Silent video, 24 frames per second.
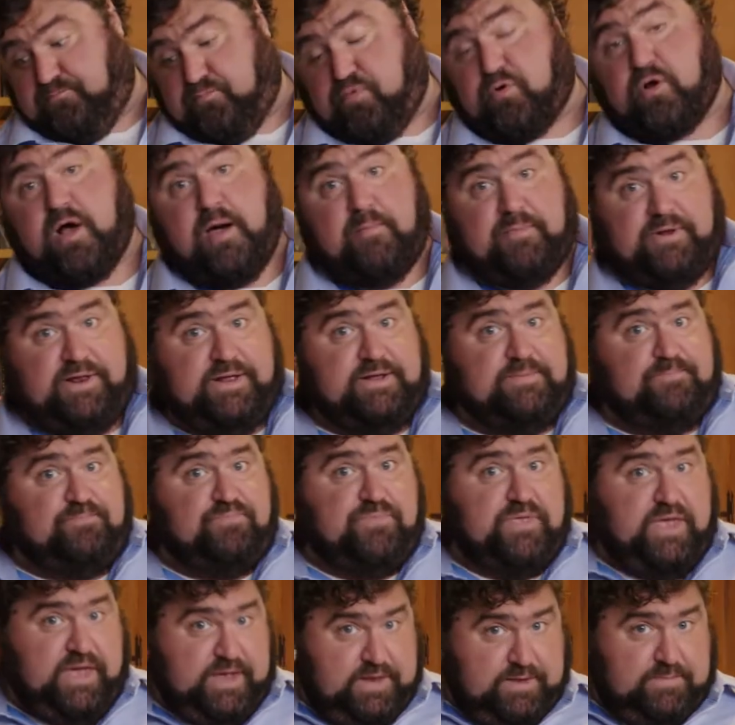prominent
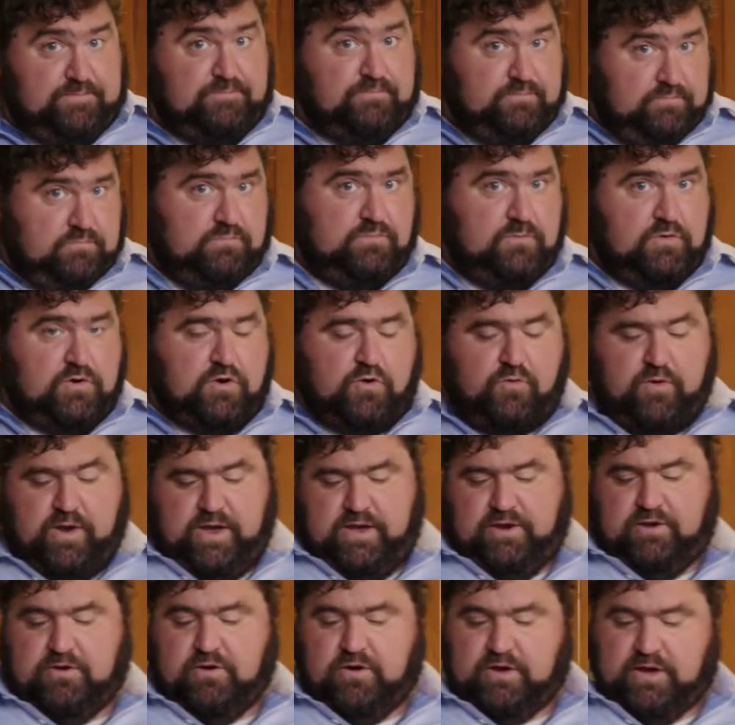in
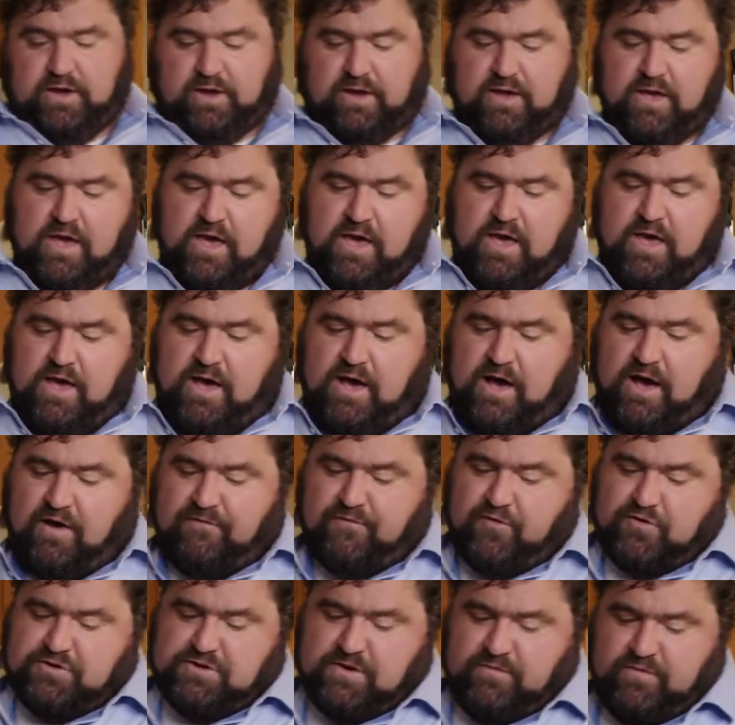Korean cooking.
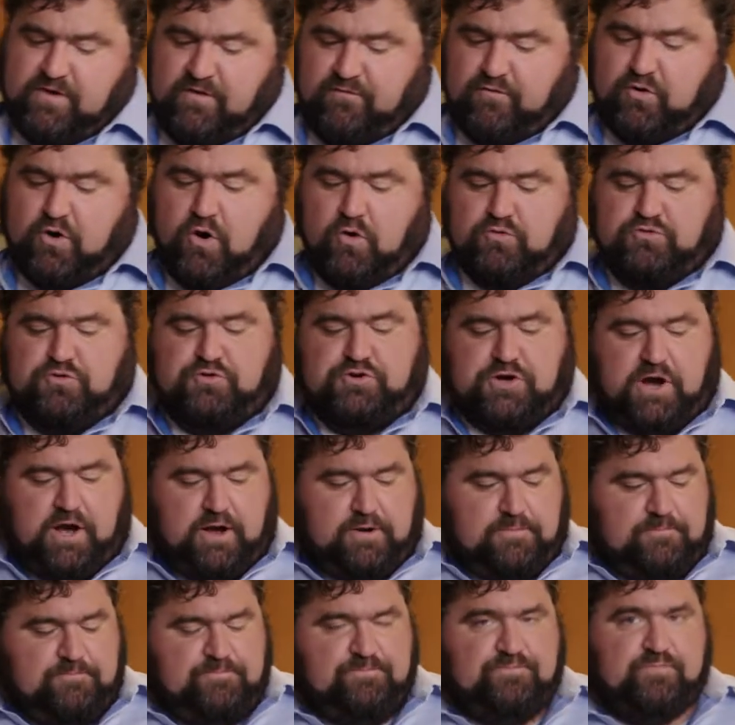First off, you have
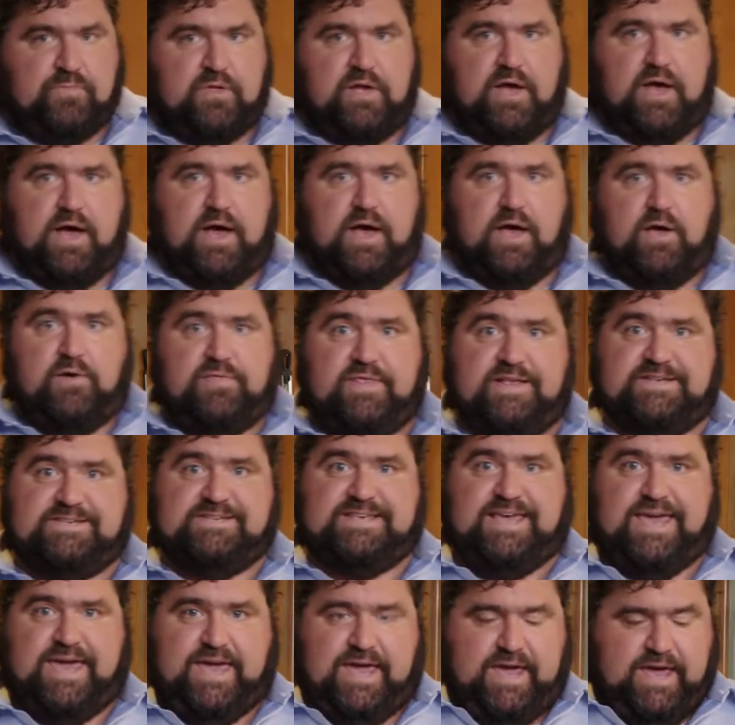gochujang. And this is
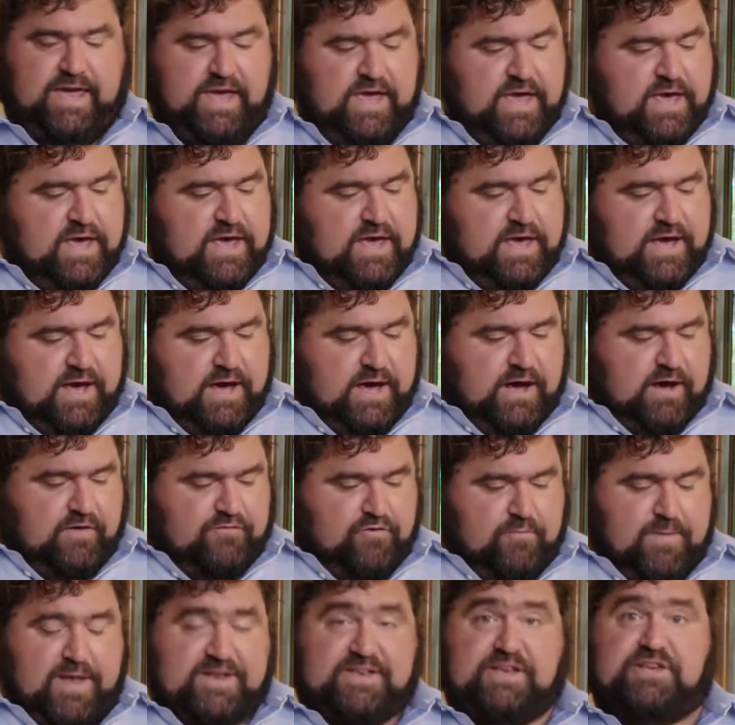a
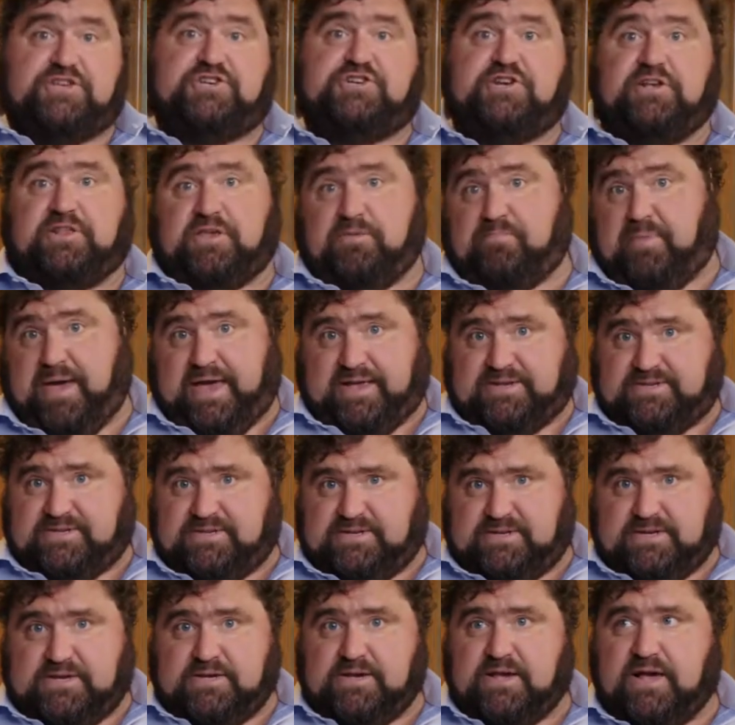fermented chili
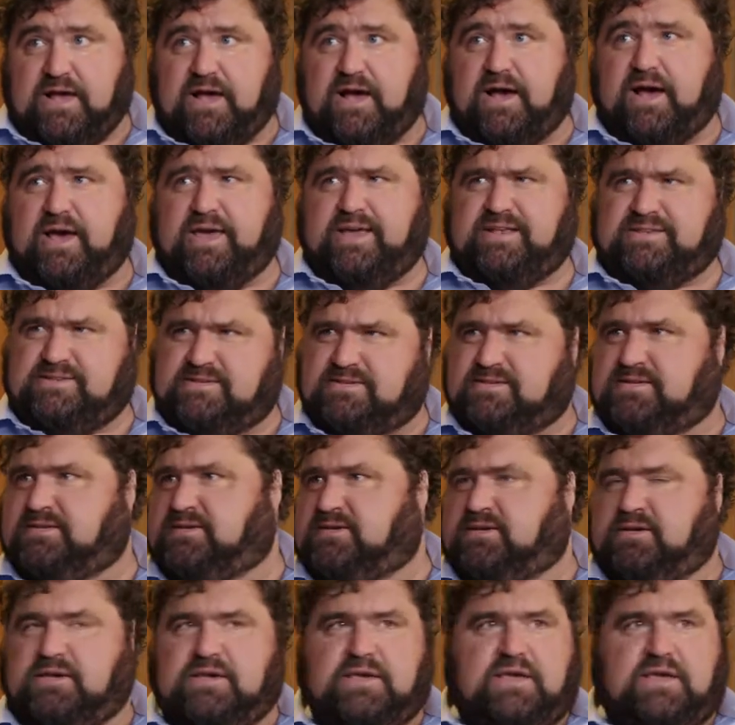paste. It's